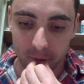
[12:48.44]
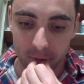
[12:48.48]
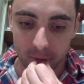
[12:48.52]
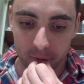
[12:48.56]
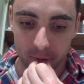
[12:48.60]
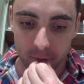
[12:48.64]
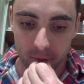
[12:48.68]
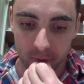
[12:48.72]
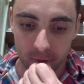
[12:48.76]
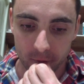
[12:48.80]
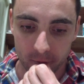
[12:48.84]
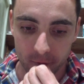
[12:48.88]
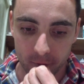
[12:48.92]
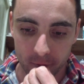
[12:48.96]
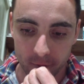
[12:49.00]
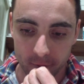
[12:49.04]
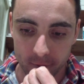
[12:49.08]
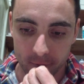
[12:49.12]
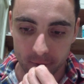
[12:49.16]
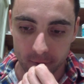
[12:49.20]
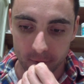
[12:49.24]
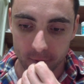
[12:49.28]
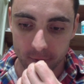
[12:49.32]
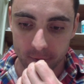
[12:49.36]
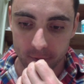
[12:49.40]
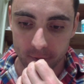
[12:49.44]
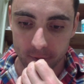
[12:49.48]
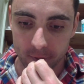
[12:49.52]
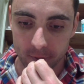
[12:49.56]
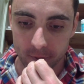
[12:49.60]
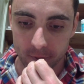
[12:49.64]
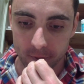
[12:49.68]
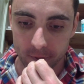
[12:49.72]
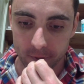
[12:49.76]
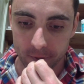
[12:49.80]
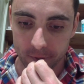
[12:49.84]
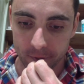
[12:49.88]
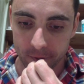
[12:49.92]
Cross reactions.
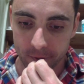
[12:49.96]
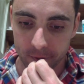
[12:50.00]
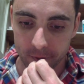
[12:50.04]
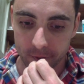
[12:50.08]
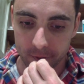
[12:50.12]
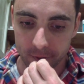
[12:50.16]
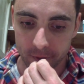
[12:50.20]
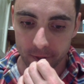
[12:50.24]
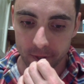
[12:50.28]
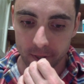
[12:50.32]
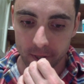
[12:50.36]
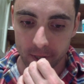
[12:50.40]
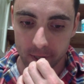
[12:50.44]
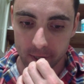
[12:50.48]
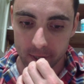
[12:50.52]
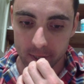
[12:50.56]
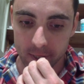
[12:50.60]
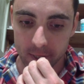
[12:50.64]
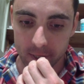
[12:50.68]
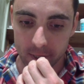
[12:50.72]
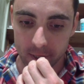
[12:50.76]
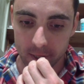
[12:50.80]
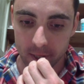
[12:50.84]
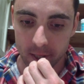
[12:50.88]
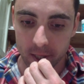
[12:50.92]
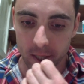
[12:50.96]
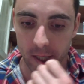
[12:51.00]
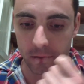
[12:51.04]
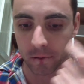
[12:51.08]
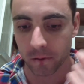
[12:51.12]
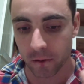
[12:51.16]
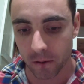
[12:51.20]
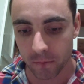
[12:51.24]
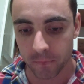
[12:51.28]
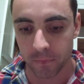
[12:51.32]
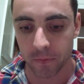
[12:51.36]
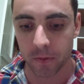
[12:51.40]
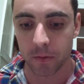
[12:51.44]
And a
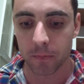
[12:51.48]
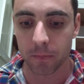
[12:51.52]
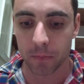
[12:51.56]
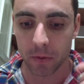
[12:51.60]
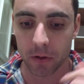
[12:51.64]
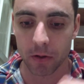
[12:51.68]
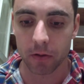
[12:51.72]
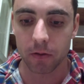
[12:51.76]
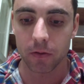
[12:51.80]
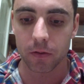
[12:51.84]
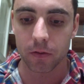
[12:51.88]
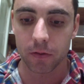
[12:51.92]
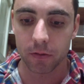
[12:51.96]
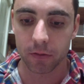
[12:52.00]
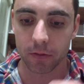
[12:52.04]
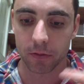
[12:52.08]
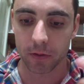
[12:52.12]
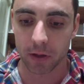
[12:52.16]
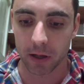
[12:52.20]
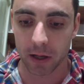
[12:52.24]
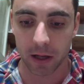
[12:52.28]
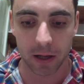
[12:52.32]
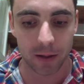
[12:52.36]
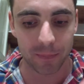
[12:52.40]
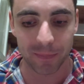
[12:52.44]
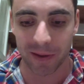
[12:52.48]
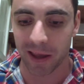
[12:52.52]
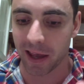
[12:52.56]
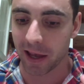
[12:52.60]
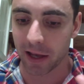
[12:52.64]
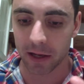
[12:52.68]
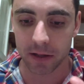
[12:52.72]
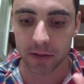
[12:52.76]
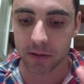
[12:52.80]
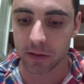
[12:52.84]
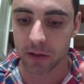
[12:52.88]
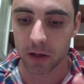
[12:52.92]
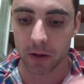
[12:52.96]
coffee, milk,
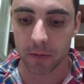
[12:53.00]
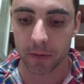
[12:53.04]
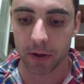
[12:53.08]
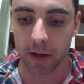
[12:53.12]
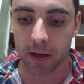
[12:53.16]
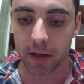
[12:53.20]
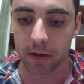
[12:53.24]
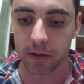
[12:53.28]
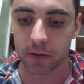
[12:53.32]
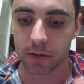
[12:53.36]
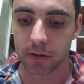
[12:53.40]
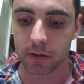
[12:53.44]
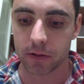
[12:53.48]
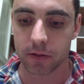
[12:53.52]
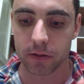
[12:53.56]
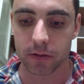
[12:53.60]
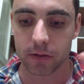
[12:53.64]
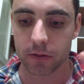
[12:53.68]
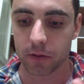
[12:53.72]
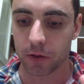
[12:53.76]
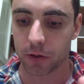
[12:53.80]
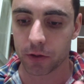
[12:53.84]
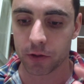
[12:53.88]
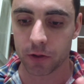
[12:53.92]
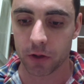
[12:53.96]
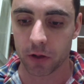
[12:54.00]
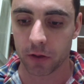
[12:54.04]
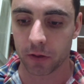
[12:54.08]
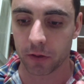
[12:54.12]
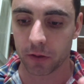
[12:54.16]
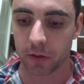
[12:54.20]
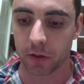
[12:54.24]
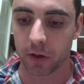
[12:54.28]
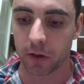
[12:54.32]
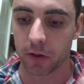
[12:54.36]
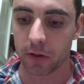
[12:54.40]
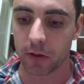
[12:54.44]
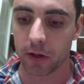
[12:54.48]
eggs, no
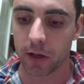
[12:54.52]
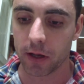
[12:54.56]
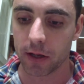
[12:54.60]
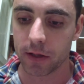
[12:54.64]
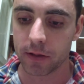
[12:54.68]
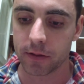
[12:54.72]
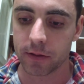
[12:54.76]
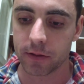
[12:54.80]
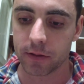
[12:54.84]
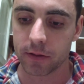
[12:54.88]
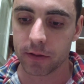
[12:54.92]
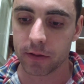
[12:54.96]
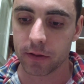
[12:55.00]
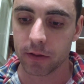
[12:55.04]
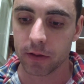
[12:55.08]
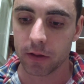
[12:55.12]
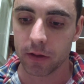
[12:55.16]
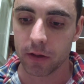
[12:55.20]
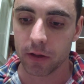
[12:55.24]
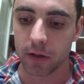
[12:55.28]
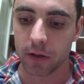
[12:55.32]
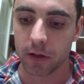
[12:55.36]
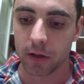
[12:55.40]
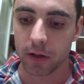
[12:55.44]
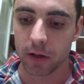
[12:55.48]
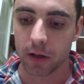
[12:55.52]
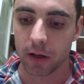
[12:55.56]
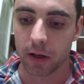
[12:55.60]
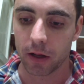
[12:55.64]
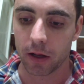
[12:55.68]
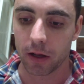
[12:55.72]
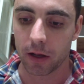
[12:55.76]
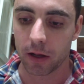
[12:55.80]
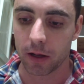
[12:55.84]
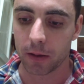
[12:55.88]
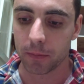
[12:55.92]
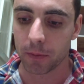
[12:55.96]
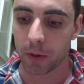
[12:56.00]
chocolate, no yeast.
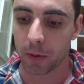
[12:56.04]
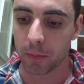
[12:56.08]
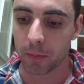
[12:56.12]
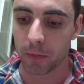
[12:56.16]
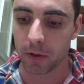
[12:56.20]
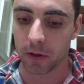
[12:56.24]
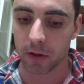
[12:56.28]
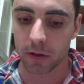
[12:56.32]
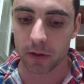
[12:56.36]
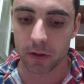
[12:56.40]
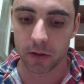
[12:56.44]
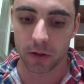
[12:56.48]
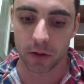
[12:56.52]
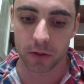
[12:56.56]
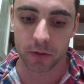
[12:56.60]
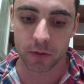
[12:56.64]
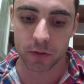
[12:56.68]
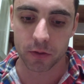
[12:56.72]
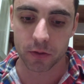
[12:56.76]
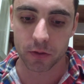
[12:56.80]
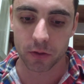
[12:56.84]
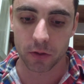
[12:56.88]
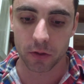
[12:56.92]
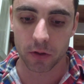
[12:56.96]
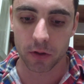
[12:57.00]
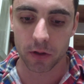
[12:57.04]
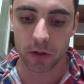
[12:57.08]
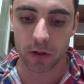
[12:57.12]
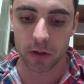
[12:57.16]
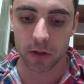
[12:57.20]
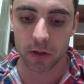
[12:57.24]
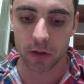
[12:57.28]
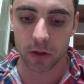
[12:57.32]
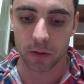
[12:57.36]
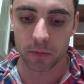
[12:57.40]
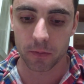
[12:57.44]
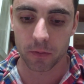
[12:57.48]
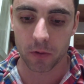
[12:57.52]
No millet, no soy,
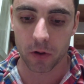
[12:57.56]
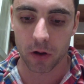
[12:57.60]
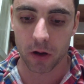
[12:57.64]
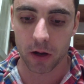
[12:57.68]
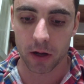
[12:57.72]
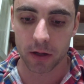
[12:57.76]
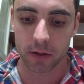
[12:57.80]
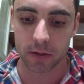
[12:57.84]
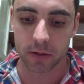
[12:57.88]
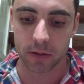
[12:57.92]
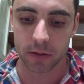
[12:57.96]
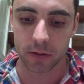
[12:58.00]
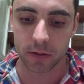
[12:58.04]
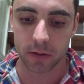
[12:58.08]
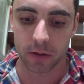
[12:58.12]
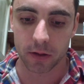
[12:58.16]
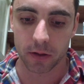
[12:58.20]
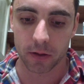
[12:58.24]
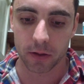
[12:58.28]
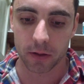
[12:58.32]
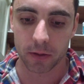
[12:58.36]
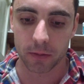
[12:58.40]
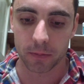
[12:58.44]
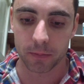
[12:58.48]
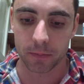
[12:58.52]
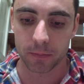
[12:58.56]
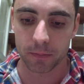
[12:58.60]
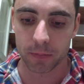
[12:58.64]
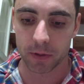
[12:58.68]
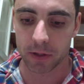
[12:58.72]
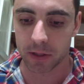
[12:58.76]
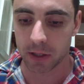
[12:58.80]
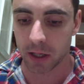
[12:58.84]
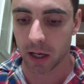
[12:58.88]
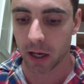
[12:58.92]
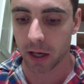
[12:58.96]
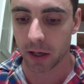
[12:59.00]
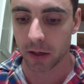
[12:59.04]
no rice, no
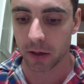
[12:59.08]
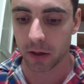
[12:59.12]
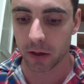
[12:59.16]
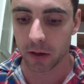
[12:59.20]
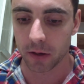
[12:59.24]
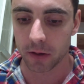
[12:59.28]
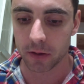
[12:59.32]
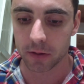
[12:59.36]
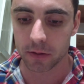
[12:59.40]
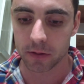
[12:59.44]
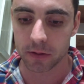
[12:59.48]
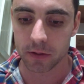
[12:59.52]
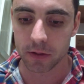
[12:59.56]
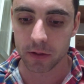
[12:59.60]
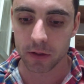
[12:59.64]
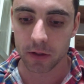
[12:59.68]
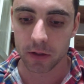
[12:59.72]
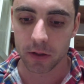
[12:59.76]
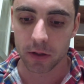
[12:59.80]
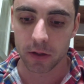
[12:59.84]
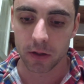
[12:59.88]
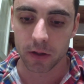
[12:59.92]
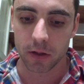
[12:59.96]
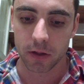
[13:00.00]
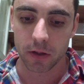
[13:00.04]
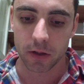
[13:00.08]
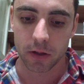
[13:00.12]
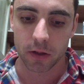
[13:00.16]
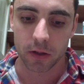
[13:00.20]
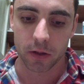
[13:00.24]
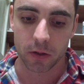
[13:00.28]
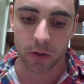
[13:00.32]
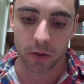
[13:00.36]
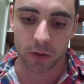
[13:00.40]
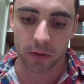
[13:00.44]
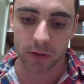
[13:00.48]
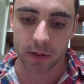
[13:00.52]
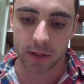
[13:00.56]
potatoes,
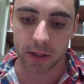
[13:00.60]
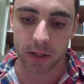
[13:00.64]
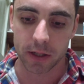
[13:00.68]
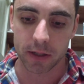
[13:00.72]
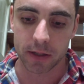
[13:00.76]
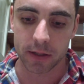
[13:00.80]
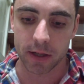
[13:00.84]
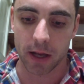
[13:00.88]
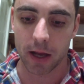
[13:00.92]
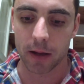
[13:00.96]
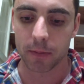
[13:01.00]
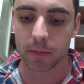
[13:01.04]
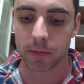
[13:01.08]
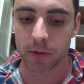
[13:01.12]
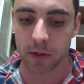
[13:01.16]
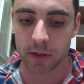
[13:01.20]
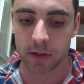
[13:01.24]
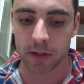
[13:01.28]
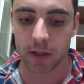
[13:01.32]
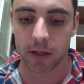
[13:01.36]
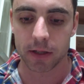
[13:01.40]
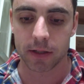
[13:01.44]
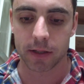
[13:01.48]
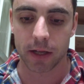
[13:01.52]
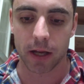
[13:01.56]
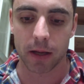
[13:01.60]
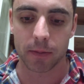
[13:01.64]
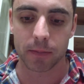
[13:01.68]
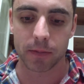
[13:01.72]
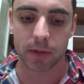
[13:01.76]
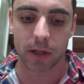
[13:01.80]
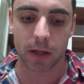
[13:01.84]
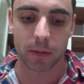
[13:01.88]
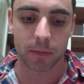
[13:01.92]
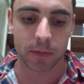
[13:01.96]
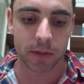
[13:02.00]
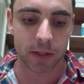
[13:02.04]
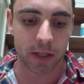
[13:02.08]
no sesame. So
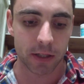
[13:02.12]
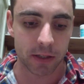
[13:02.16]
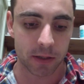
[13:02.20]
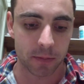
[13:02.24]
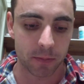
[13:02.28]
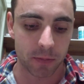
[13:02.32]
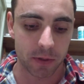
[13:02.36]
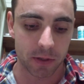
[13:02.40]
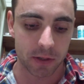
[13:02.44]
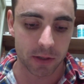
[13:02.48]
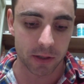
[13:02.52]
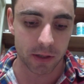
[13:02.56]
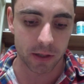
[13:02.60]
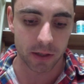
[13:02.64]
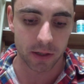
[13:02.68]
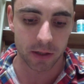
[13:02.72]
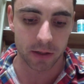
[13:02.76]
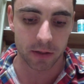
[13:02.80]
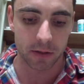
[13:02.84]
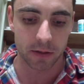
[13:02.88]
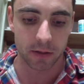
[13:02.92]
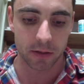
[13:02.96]
sesame's sesame seed,